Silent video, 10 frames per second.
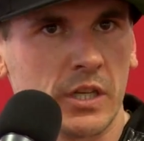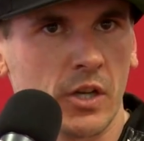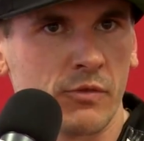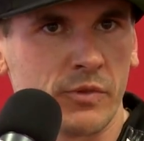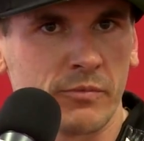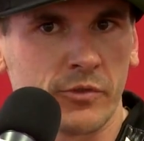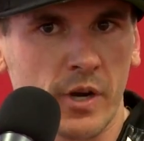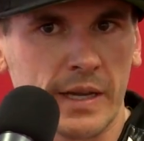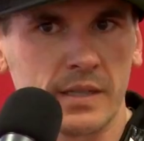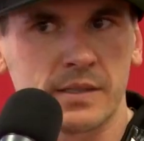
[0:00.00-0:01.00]
You know, from
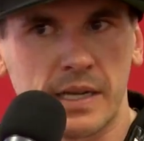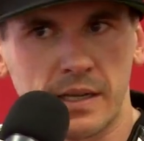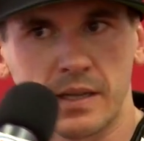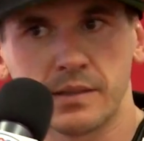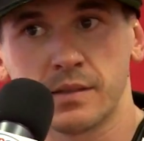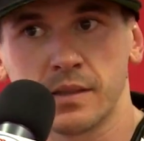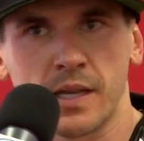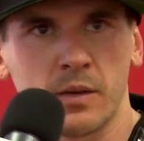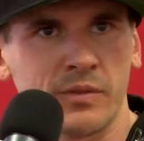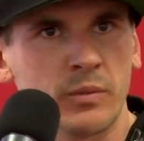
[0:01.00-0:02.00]
Friday to Saturday to
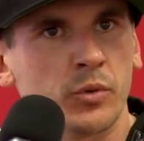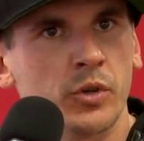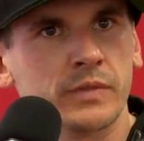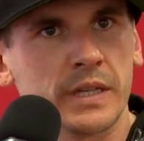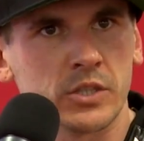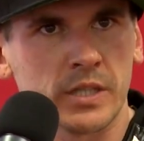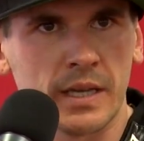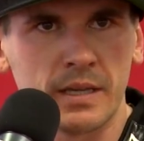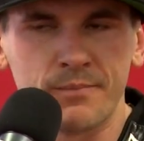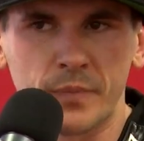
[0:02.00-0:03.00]
today, we've improved each day.